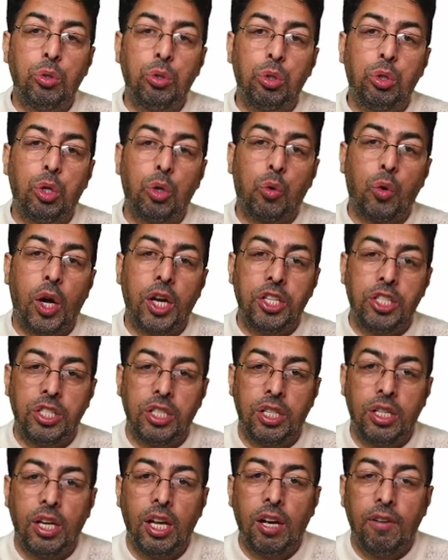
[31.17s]
the question
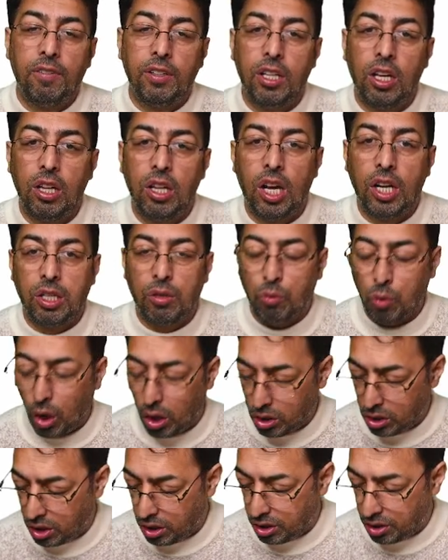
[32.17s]
with a lot of
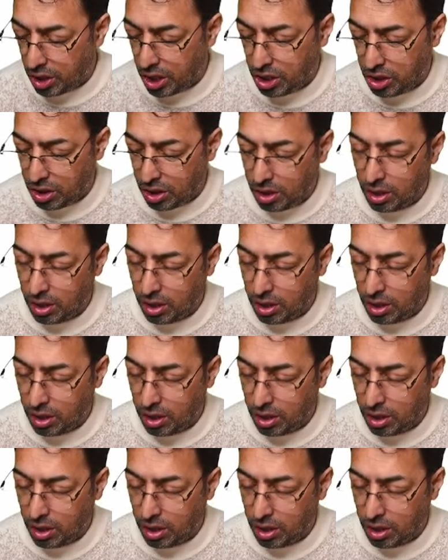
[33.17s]
concentration.